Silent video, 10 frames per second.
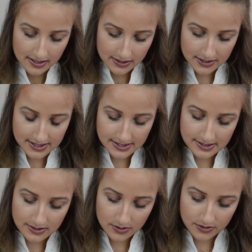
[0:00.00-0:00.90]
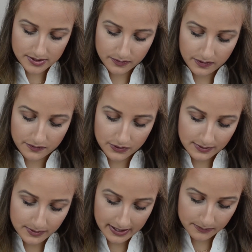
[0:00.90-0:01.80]
cassis notes with fruity
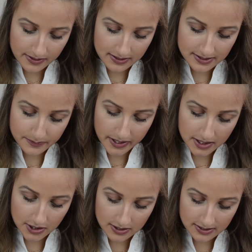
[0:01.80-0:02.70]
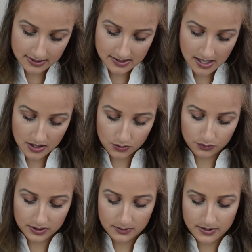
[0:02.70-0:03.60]
blackberries, blackcurrants, and a
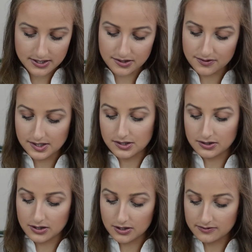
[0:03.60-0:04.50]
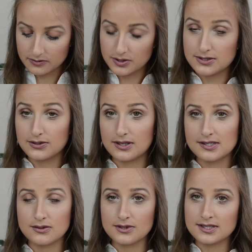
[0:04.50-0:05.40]
woody base of cedar, clove, and patchouli.
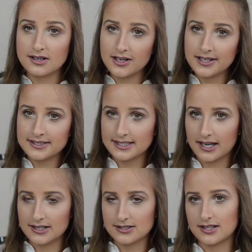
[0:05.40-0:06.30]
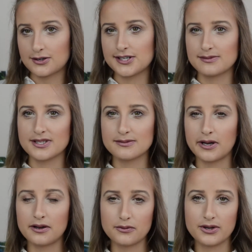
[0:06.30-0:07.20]
So we're starting to get into that Christmas
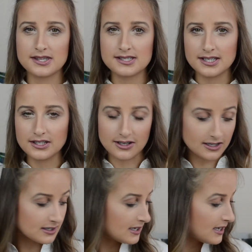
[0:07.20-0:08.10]
smell with cedar.